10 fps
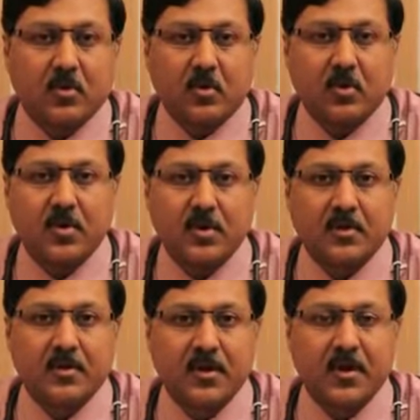or
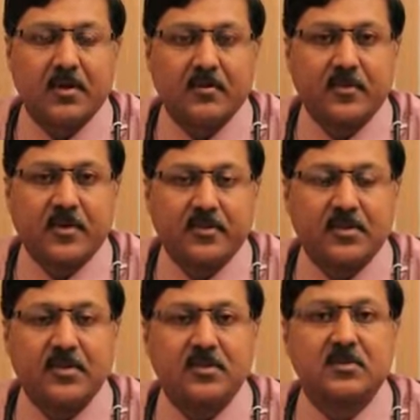relative
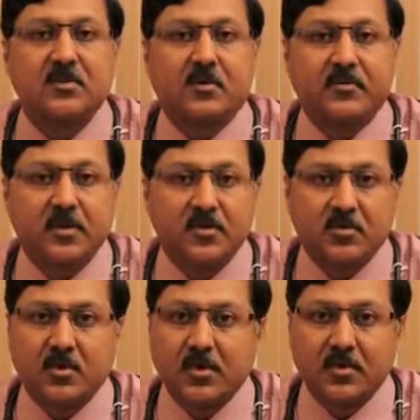deficiency of
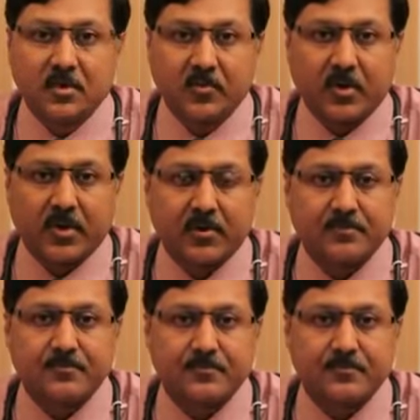insulin in the body.